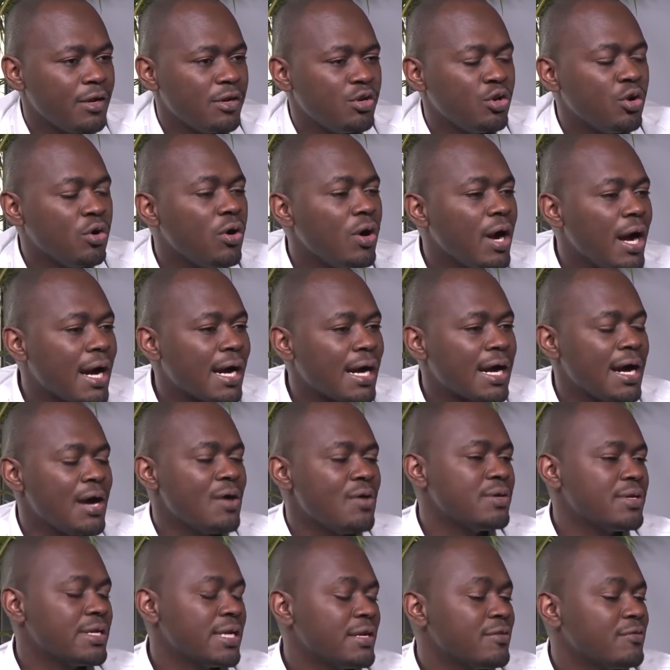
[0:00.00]
no
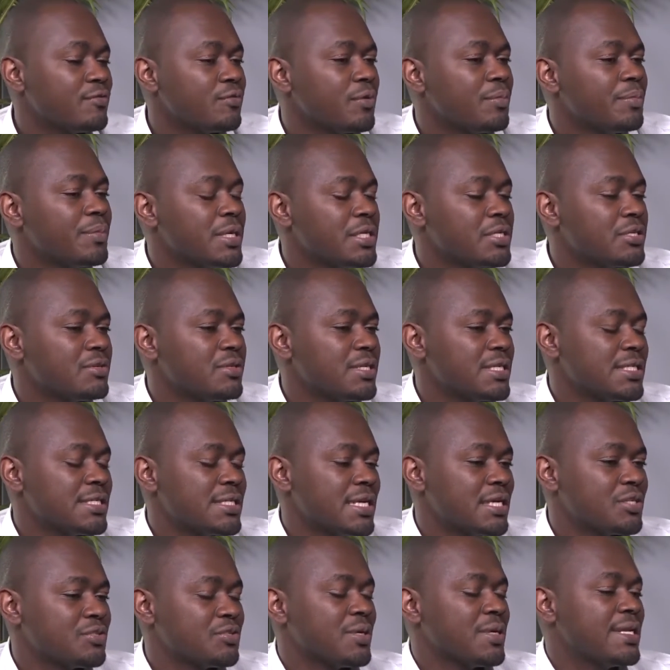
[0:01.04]
account information is
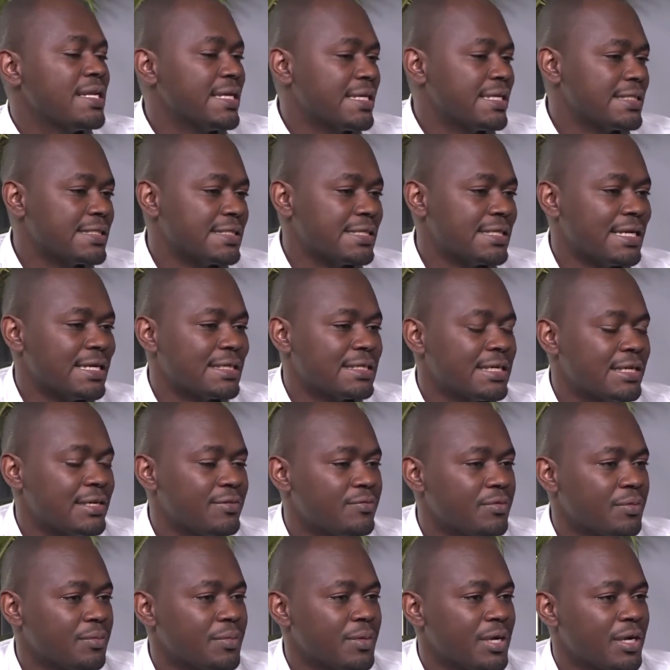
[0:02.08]
actually extracted
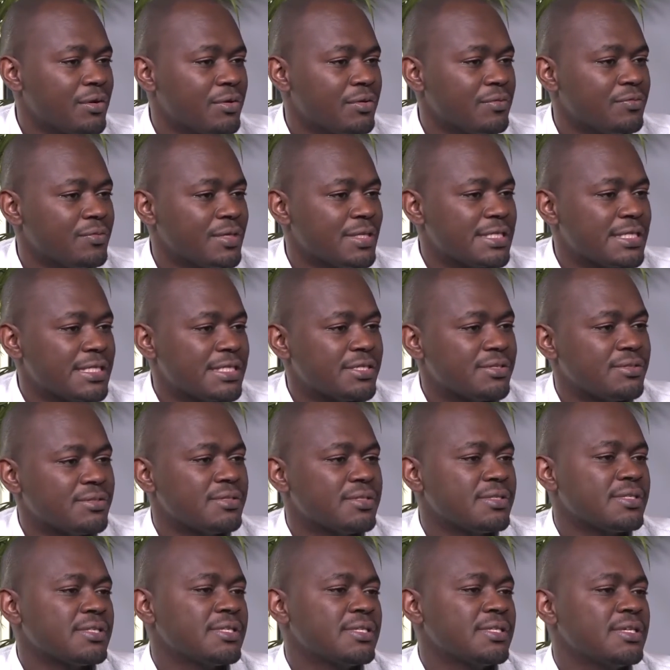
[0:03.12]
from your
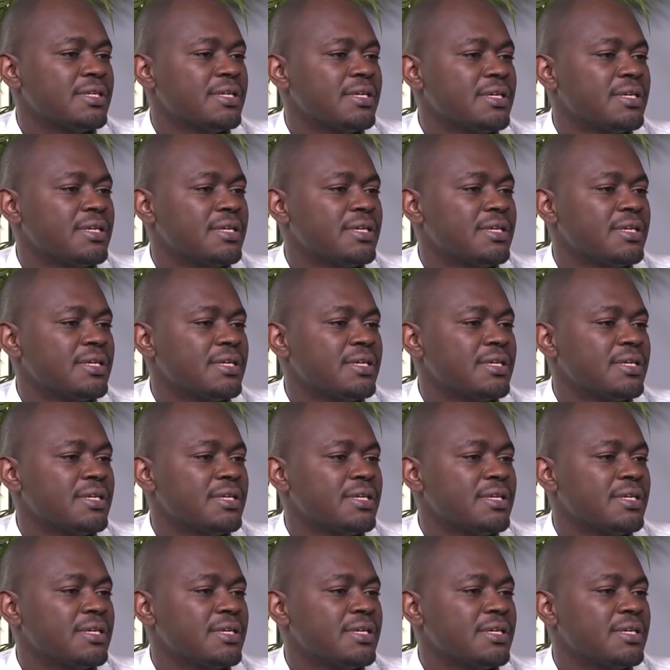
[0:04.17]
conversations.